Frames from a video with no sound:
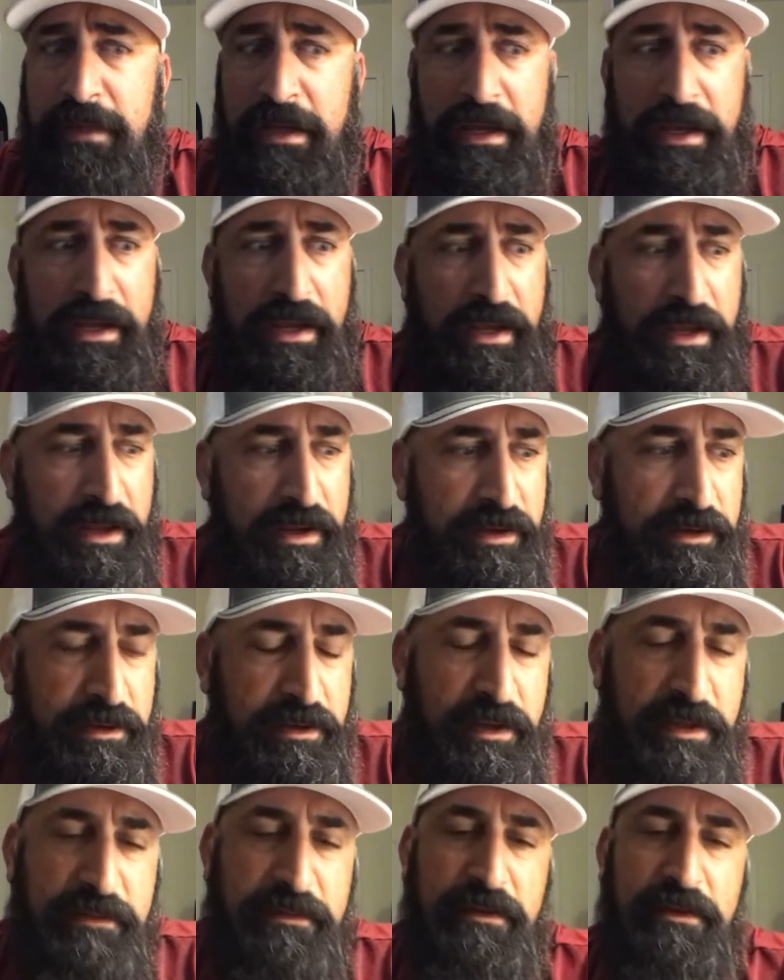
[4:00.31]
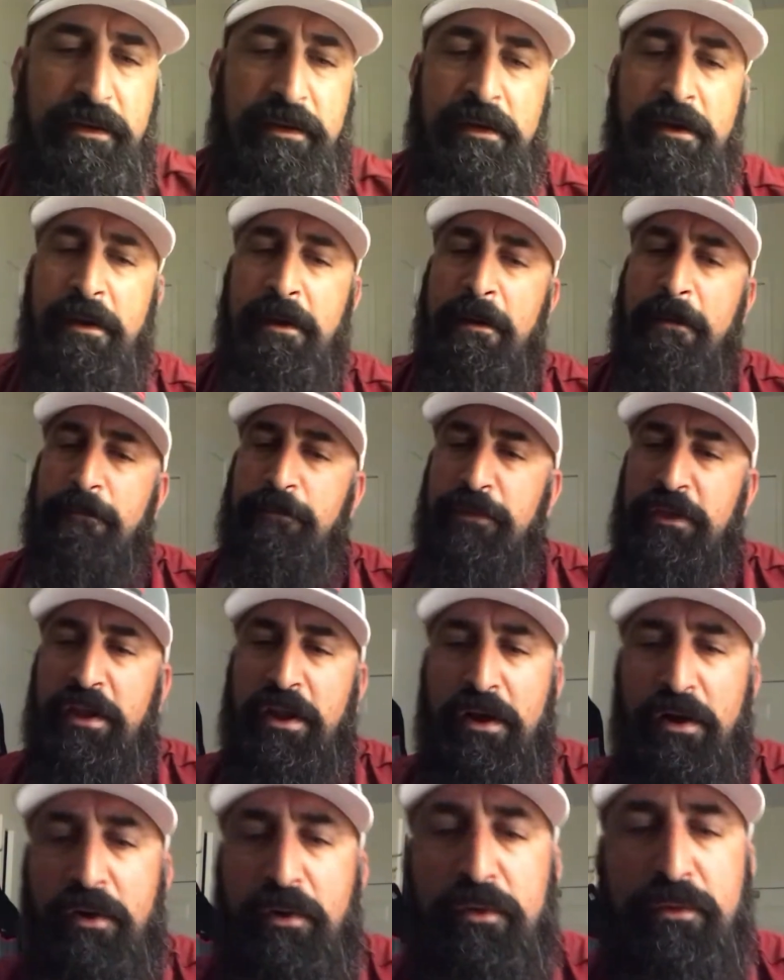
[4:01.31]
And you get to,
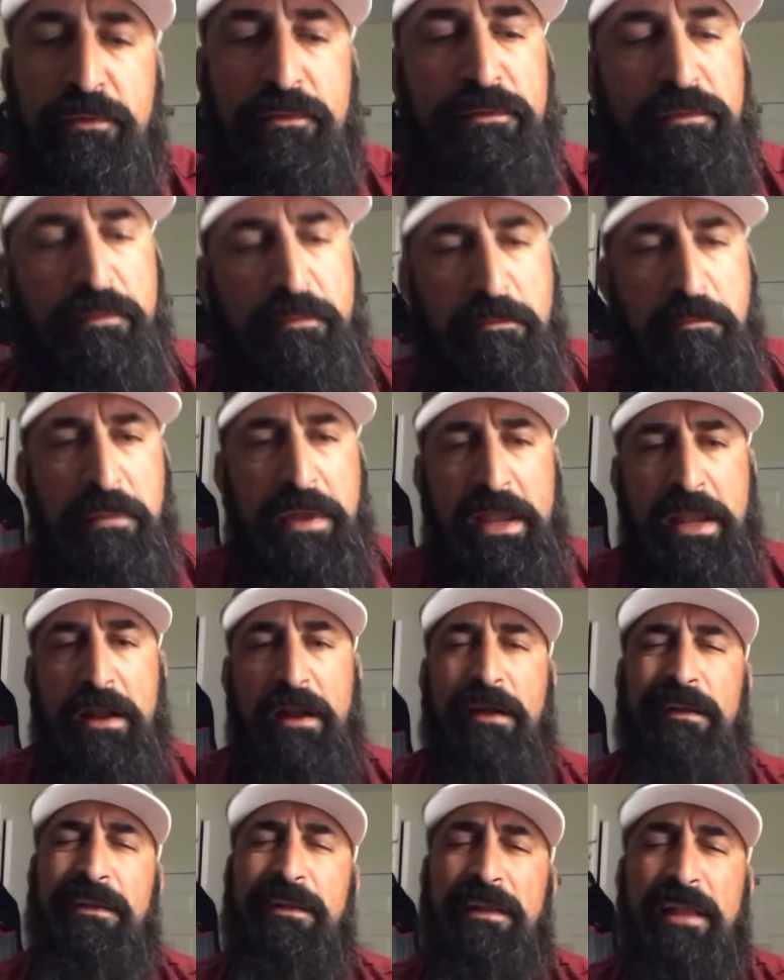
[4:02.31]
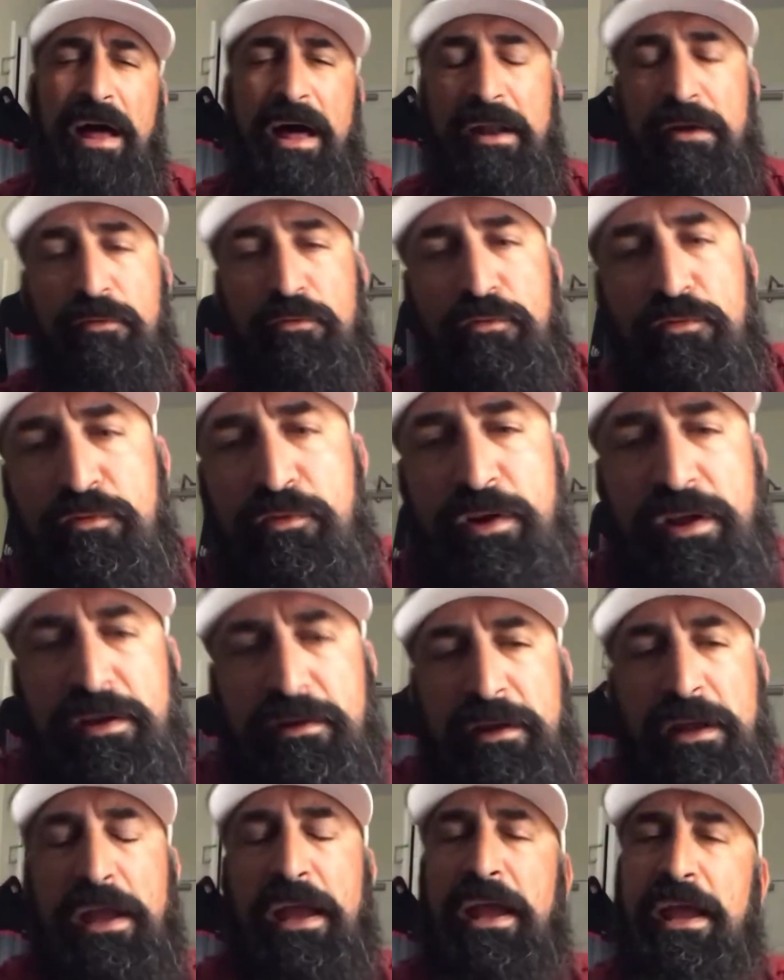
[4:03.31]
meet a lot of
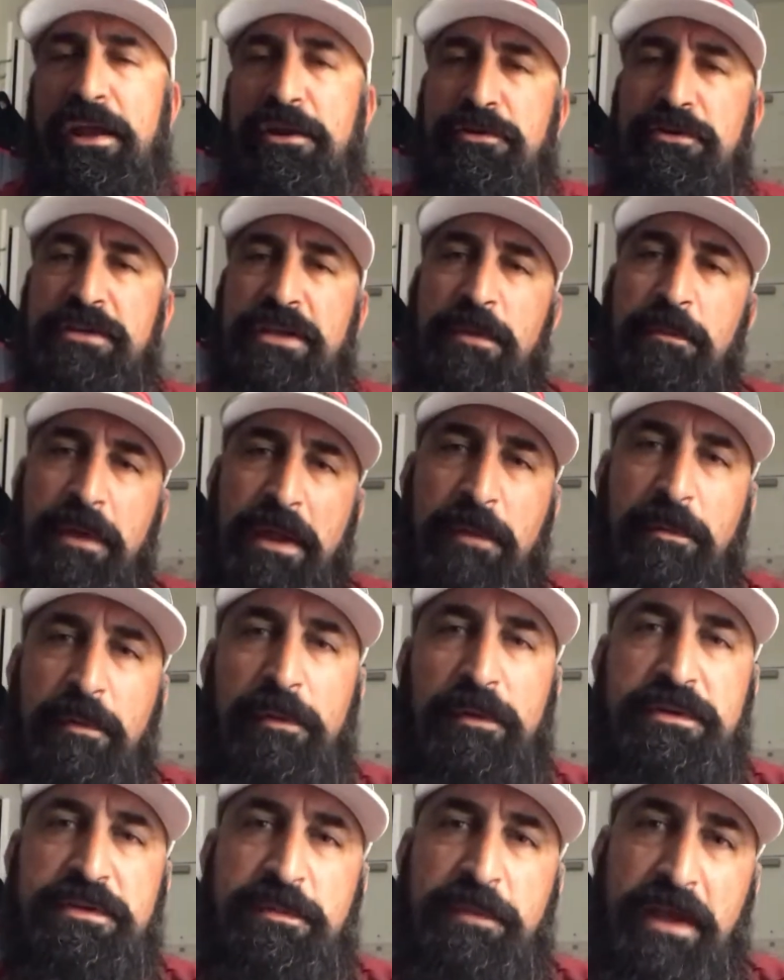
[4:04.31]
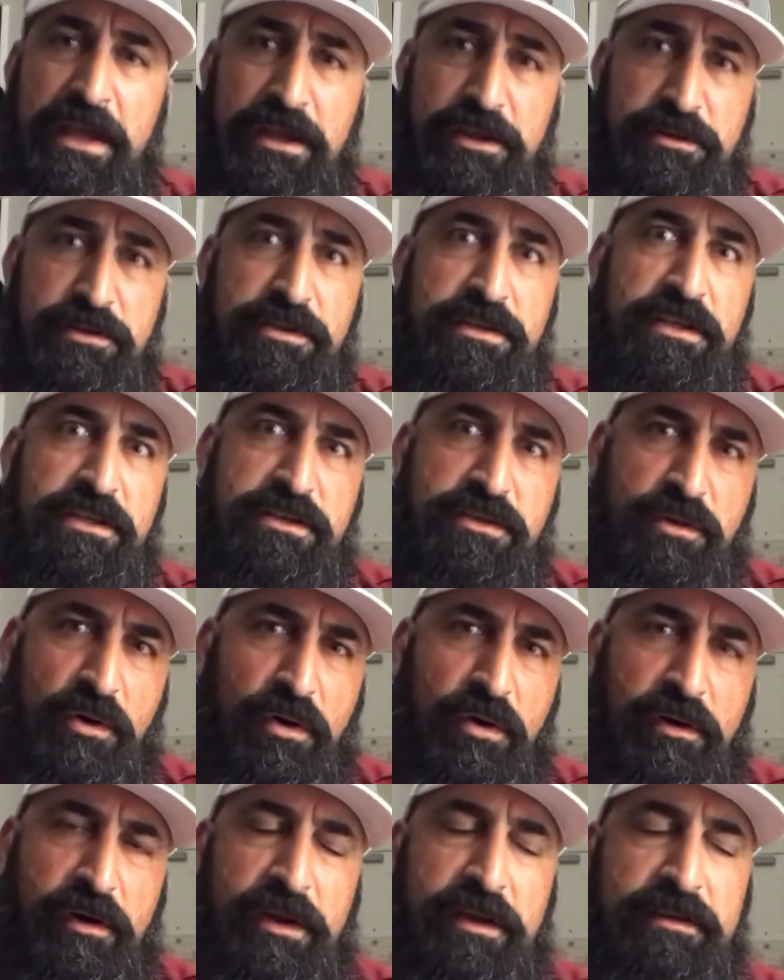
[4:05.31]
really interesting people with some interesting
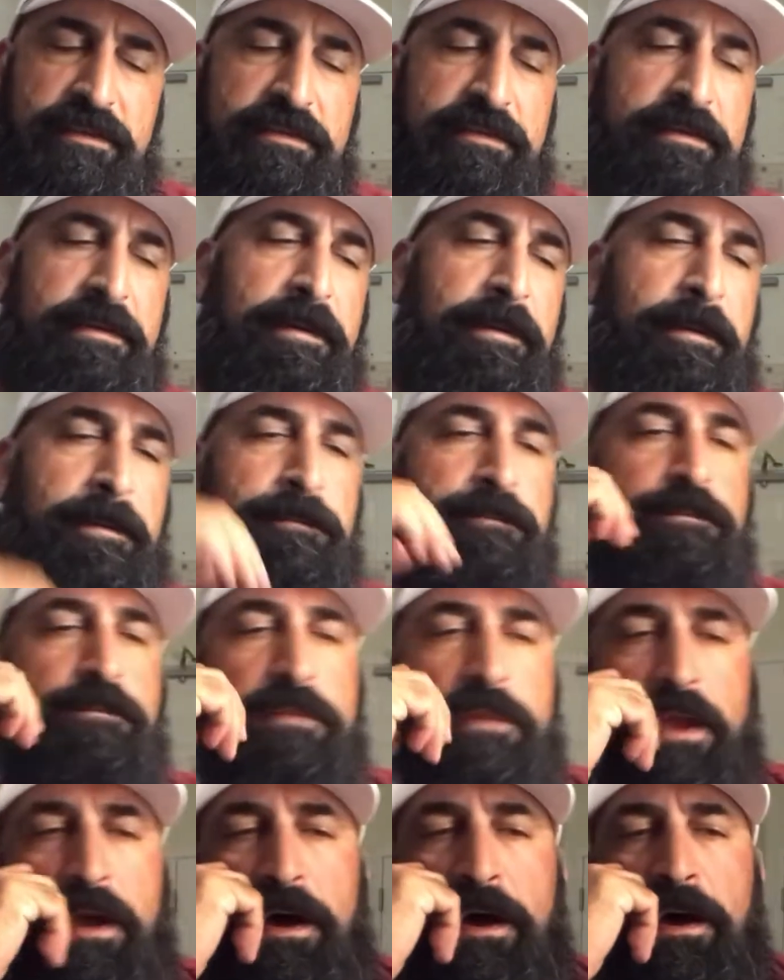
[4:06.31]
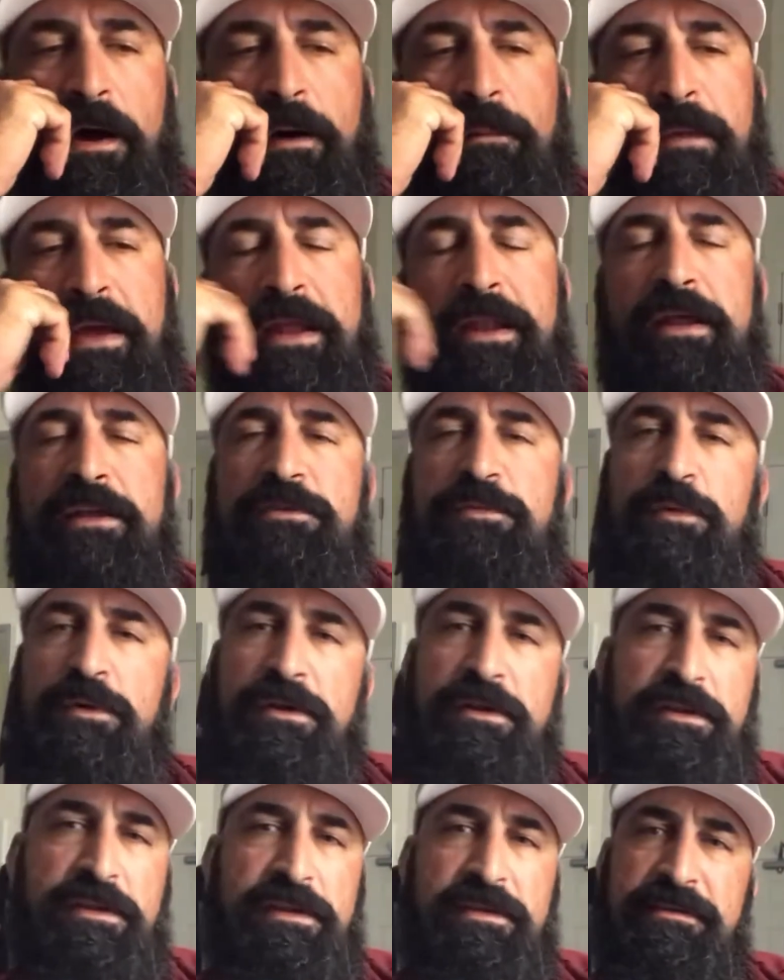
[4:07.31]
stories. And that's one
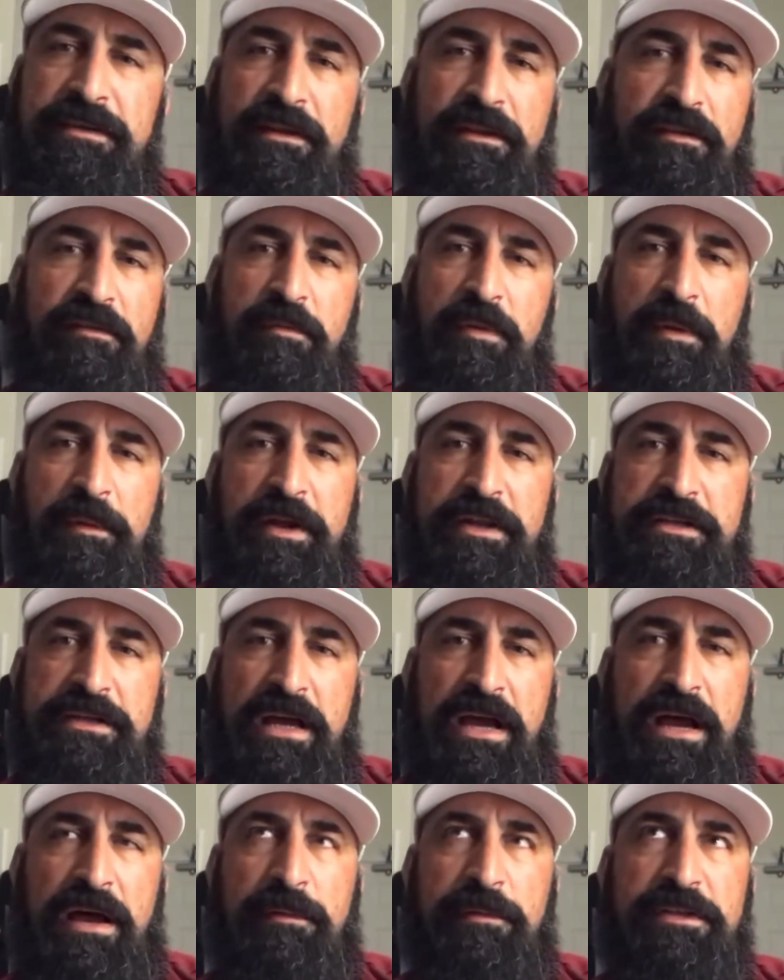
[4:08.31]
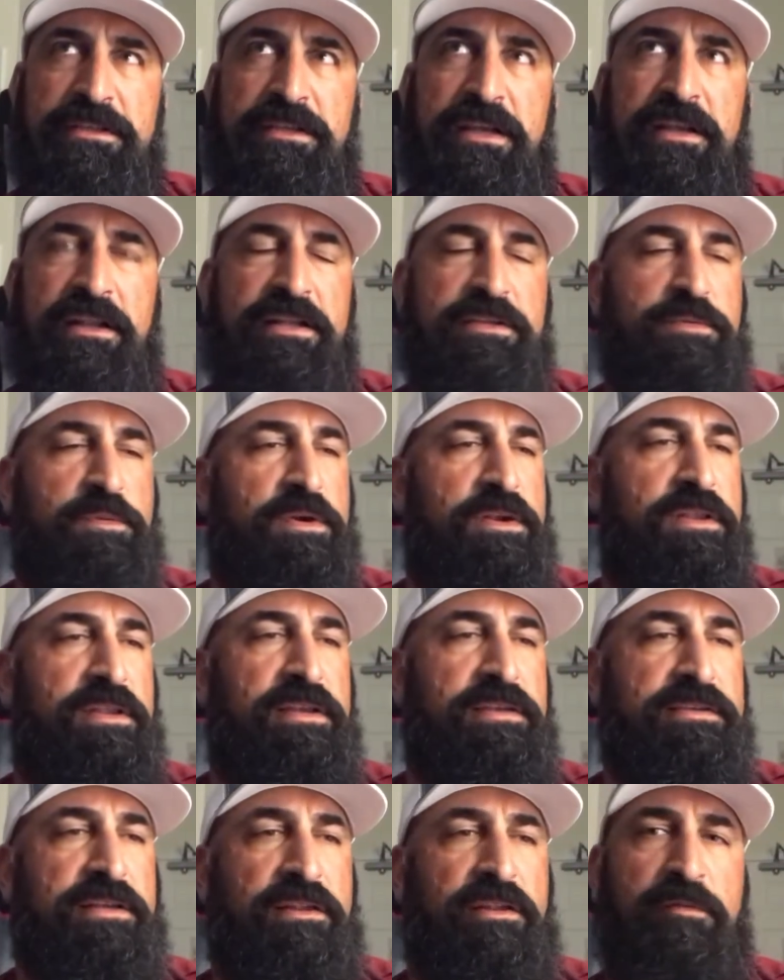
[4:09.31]
of the things I love about my job. That's one of the
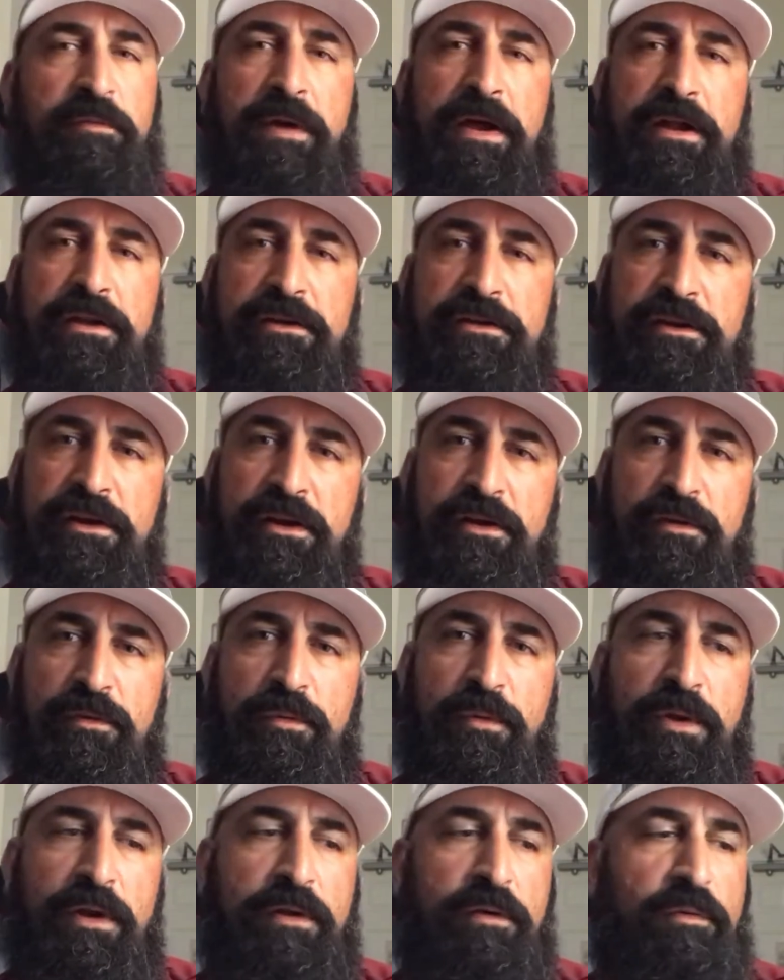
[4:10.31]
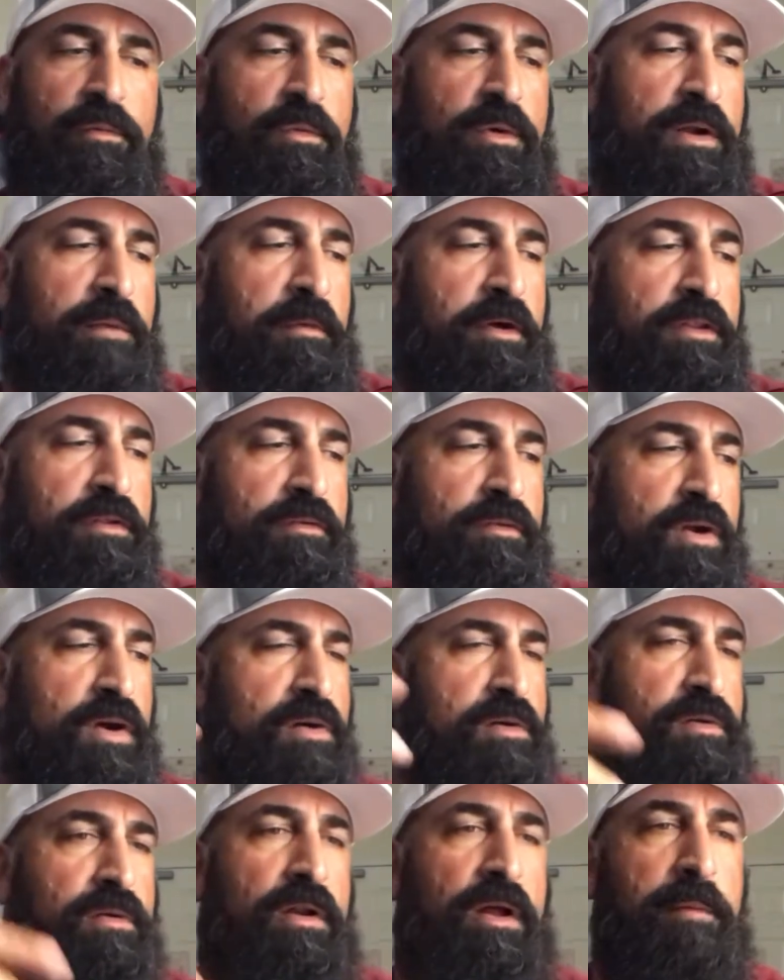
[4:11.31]
things I love about, when I'm on the
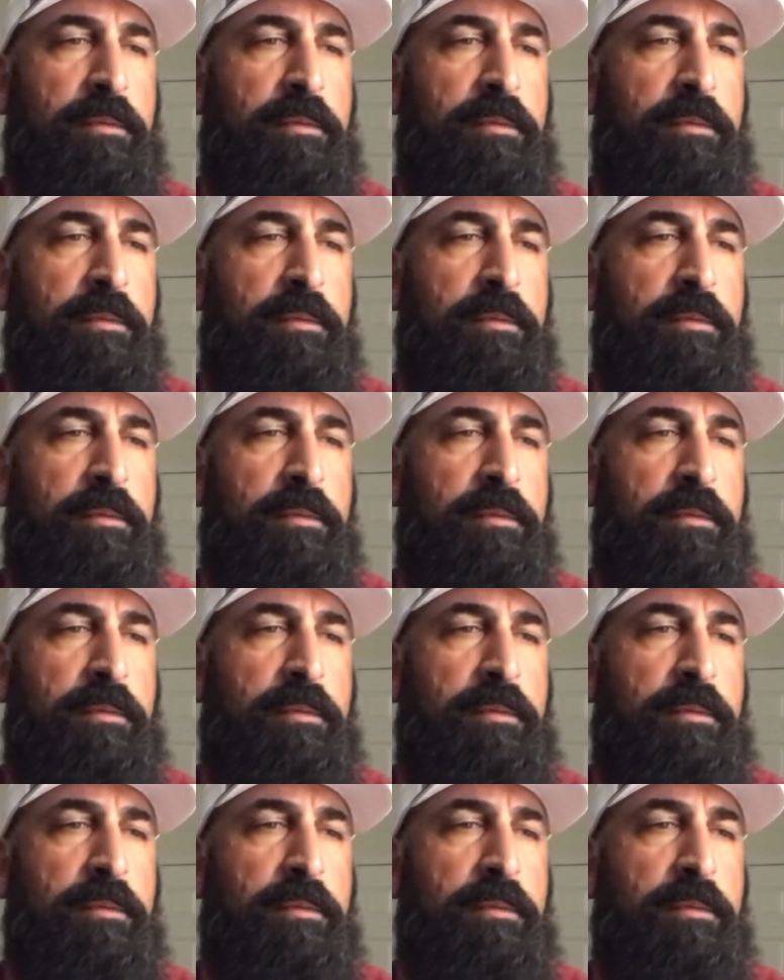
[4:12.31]
road.